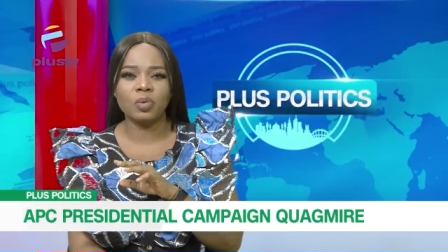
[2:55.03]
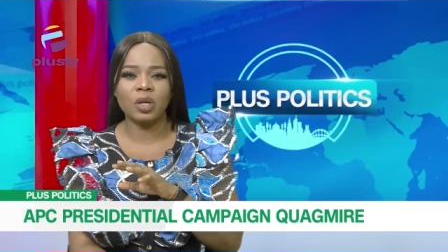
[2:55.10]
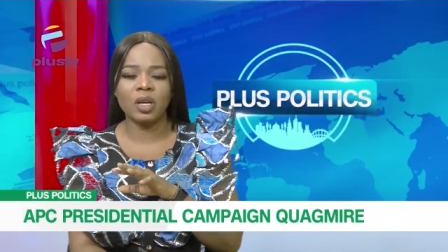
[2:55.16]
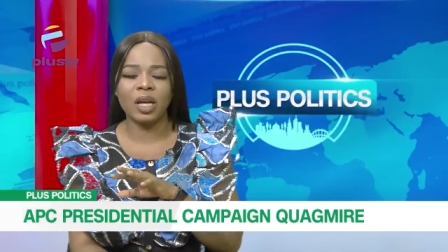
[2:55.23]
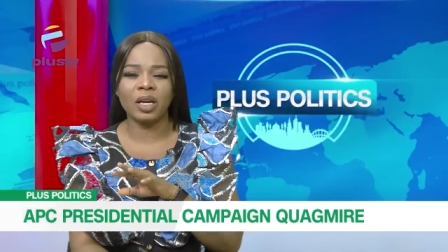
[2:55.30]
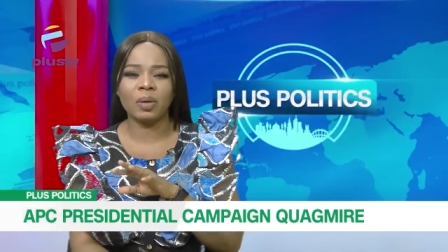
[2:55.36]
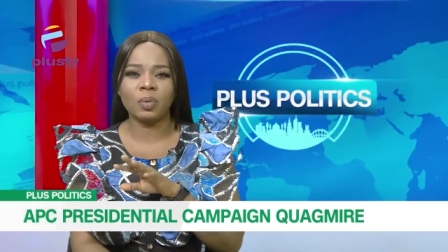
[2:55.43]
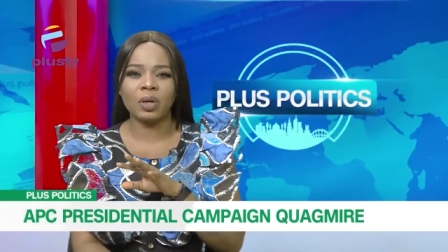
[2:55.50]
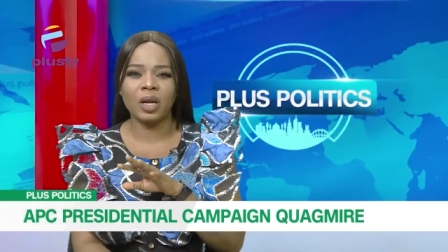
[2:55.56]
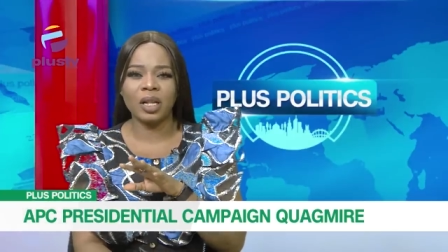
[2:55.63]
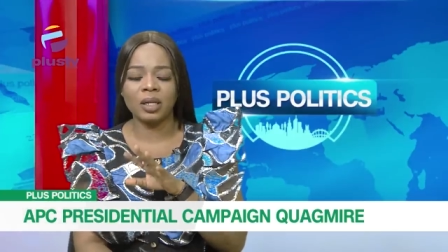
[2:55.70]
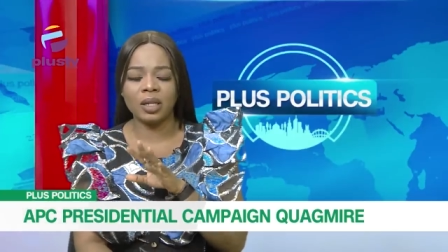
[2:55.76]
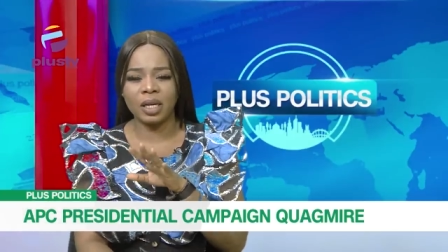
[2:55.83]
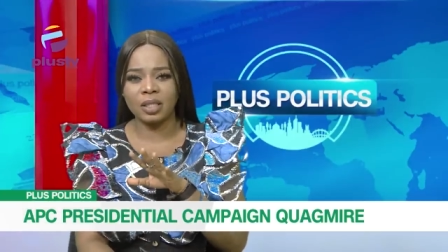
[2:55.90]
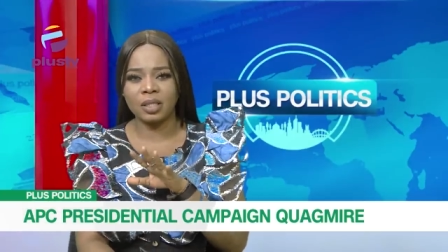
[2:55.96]
would like would
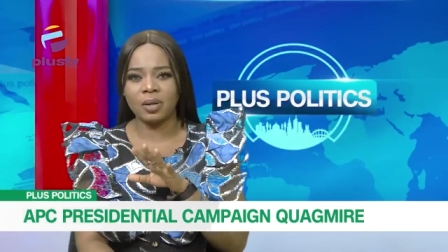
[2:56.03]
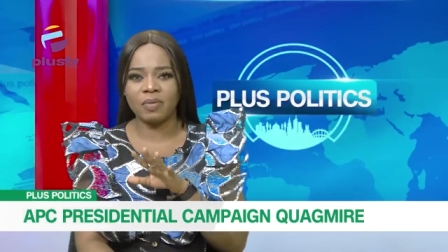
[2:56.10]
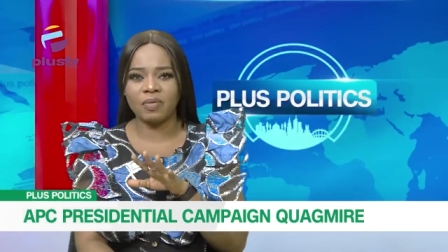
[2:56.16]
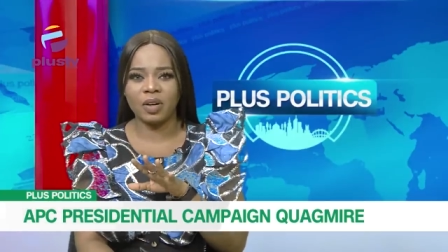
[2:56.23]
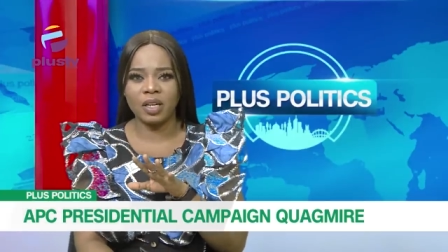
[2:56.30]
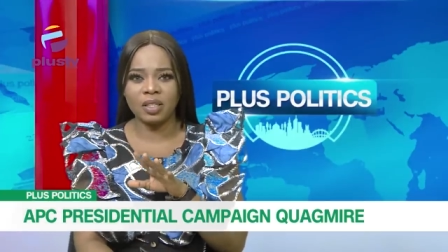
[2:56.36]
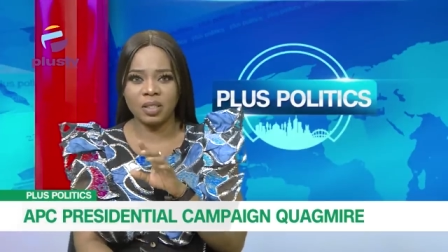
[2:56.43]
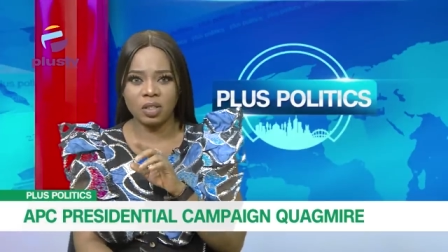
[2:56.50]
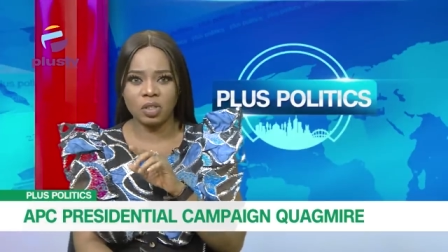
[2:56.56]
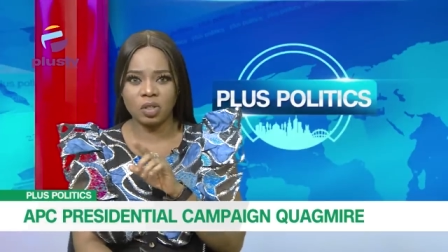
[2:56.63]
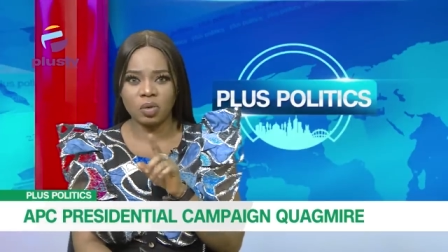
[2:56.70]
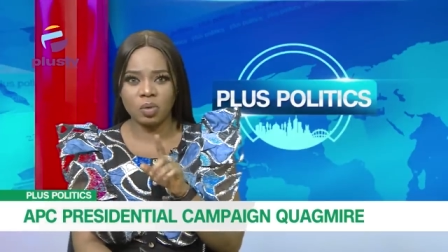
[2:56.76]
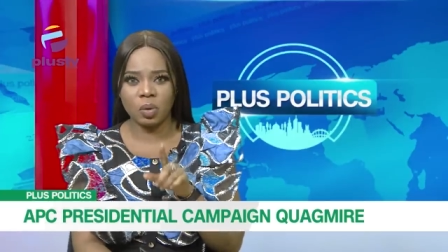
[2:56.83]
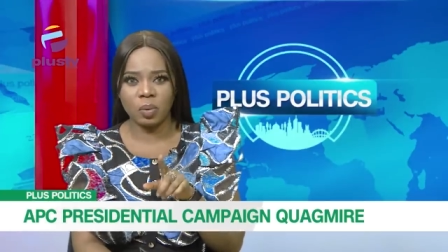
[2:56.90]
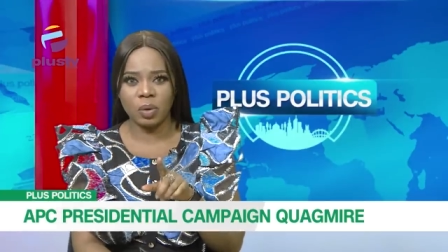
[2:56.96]
I like to advise that you
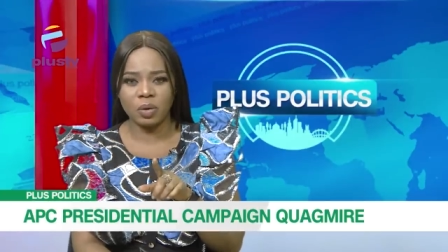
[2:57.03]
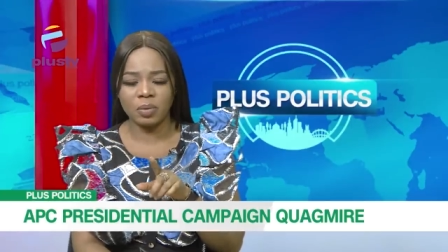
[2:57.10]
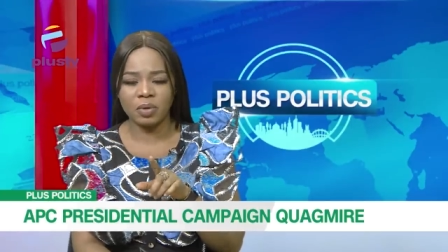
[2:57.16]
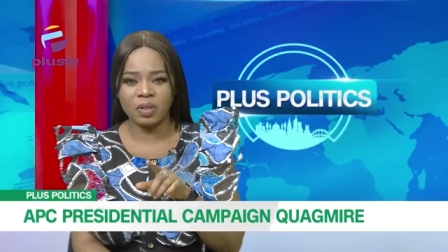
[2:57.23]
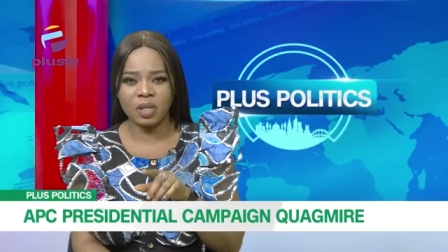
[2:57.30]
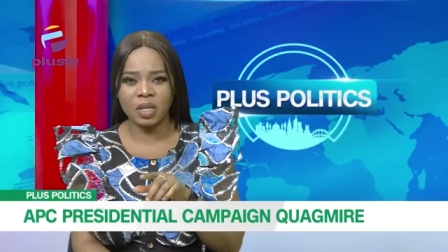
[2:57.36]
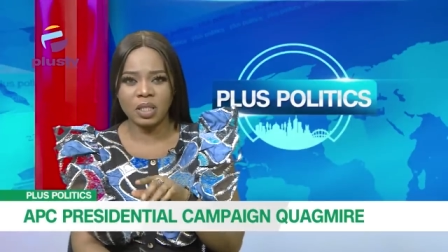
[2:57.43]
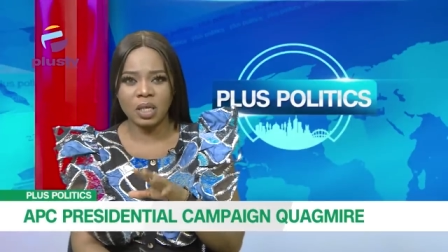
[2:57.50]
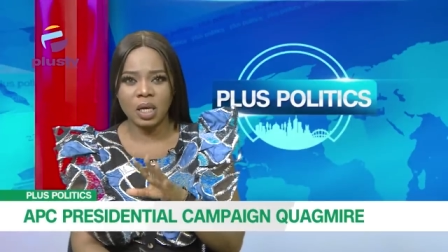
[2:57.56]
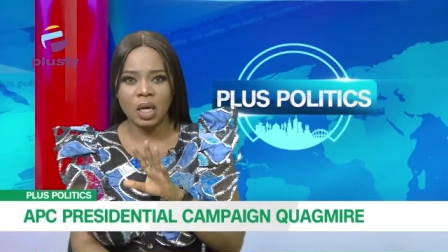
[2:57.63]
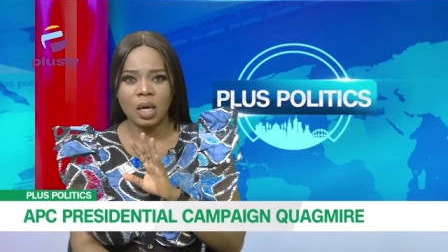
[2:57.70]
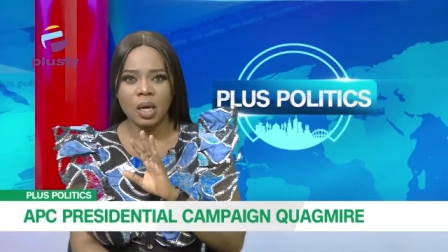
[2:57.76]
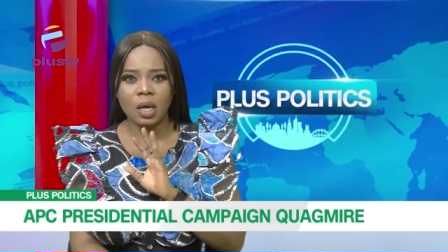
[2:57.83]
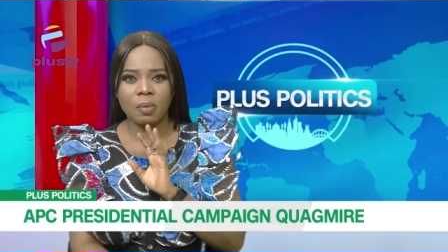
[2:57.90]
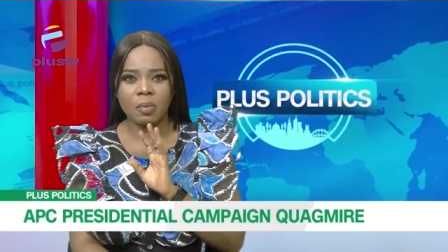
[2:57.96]
do away with it
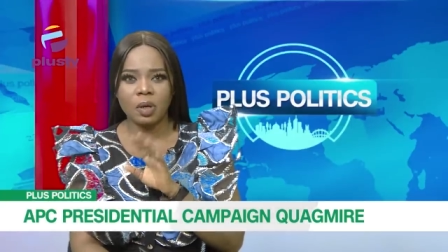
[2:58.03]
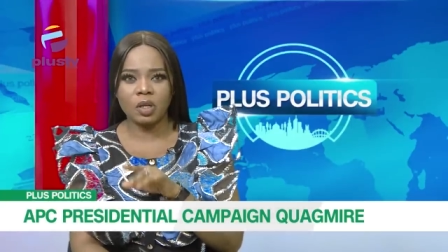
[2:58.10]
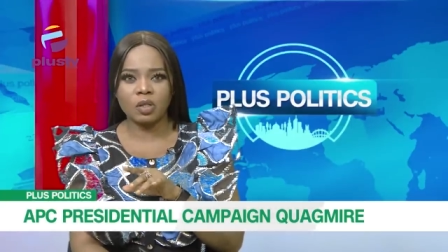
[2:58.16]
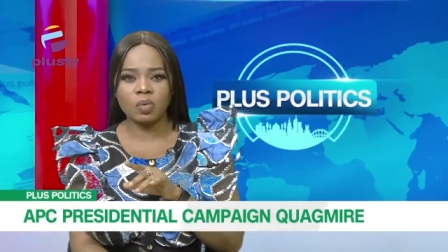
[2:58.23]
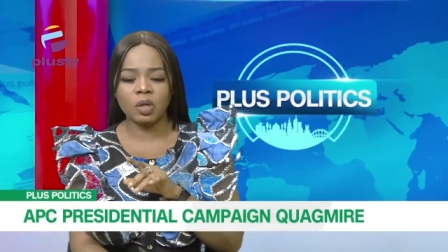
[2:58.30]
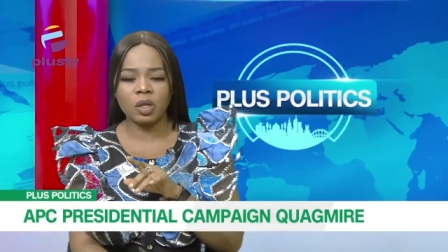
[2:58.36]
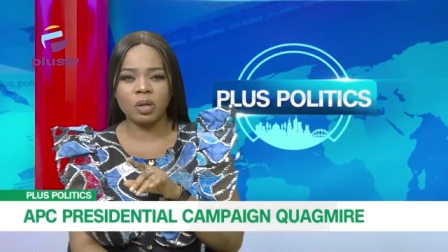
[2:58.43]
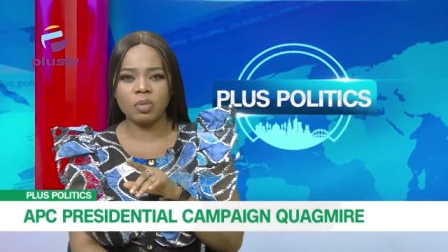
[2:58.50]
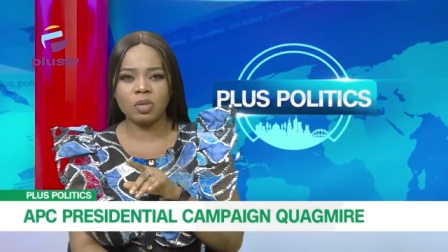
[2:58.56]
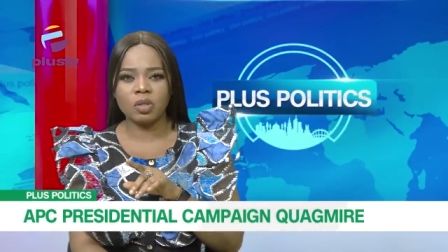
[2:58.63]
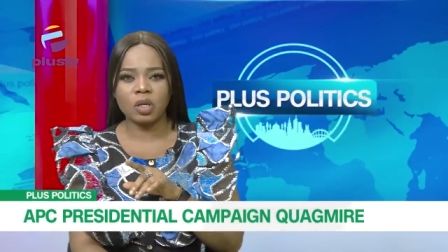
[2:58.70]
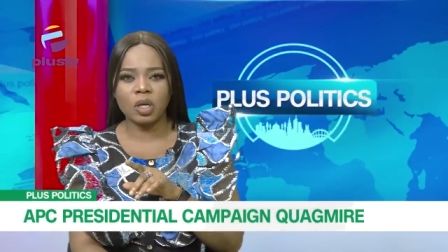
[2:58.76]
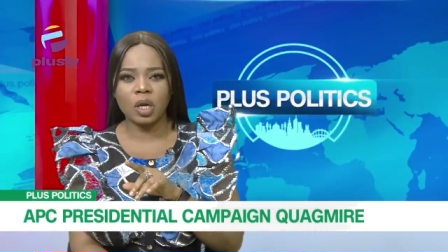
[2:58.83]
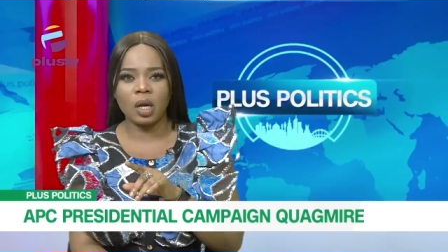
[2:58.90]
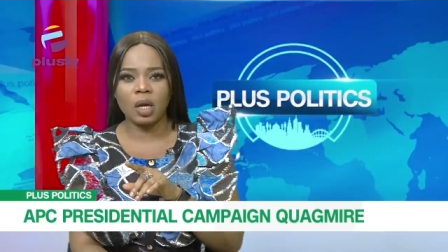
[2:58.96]
because we're unable to
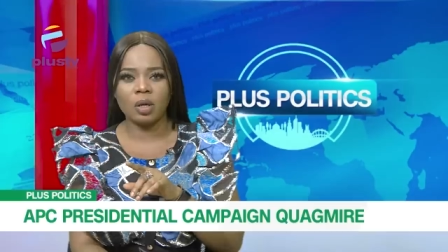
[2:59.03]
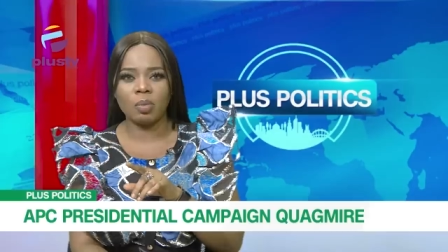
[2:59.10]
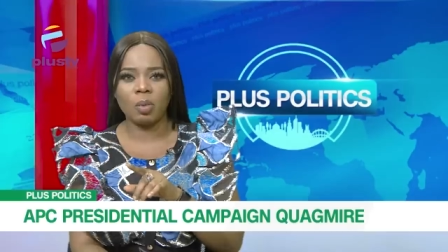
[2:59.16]
hear you.